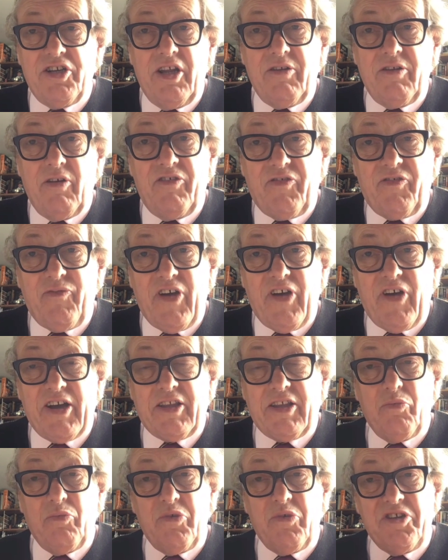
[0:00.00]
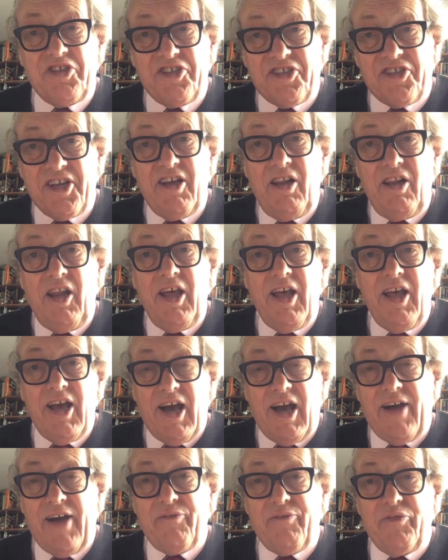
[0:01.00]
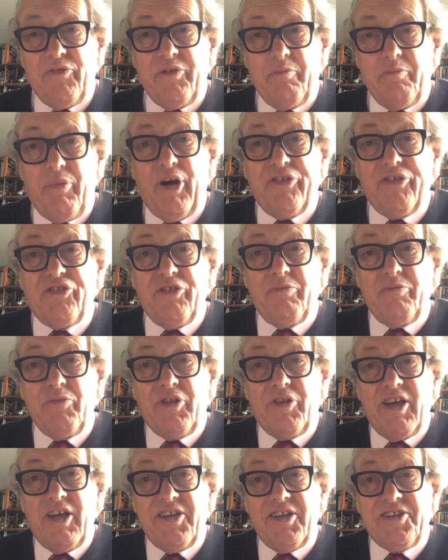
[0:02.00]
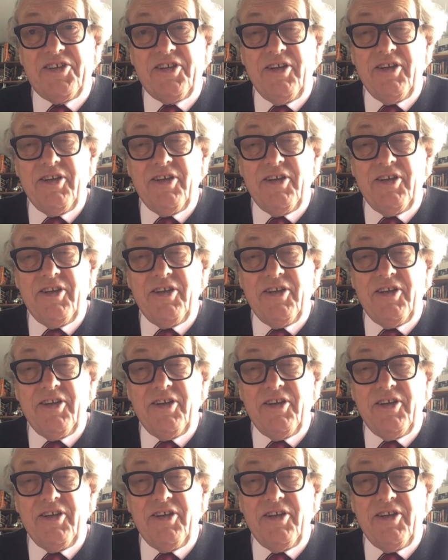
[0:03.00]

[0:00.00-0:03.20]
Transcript: And there's the fact that we still haven't bottomed this.